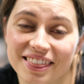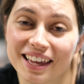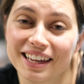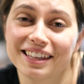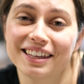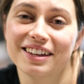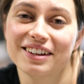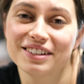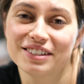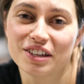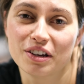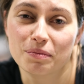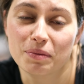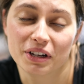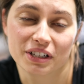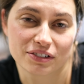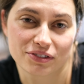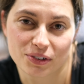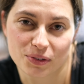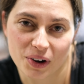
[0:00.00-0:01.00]
thank you so
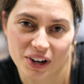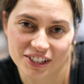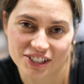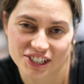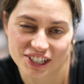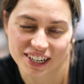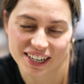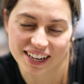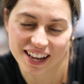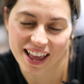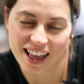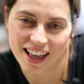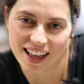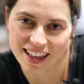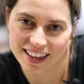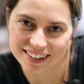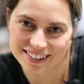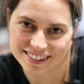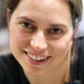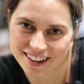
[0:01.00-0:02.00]
much for watching,
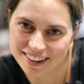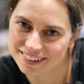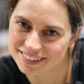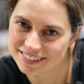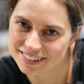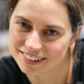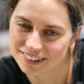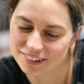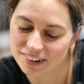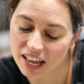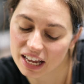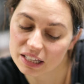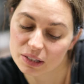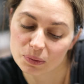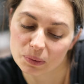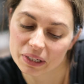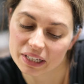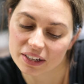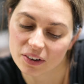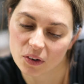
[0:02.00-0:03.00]
and I'll see you next
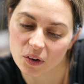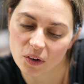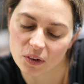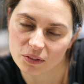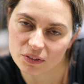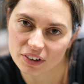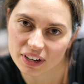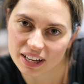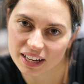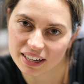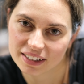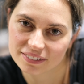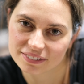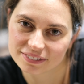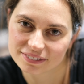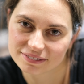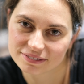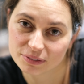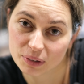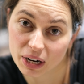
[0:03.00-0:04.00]
week, hopefully,
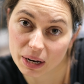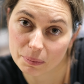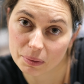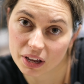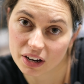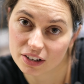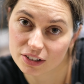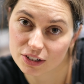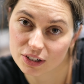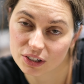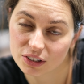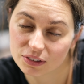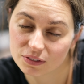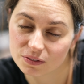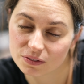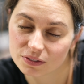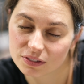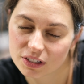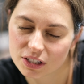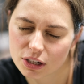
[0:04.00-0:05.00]
when I'm gonna do
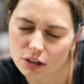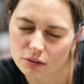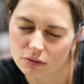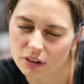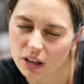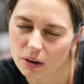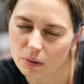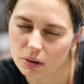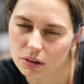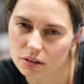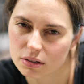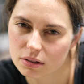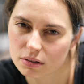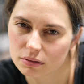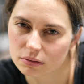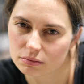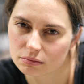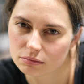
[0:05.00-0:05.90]
2 flowers,